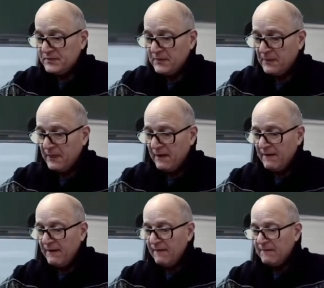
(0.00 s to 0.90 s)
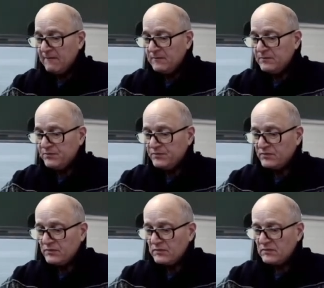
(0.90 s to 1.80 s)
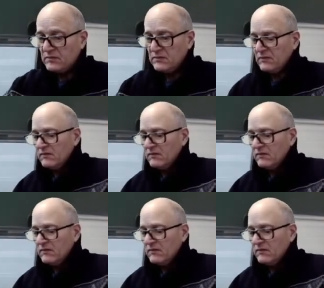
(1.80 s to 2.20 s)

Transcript: Nothing is said.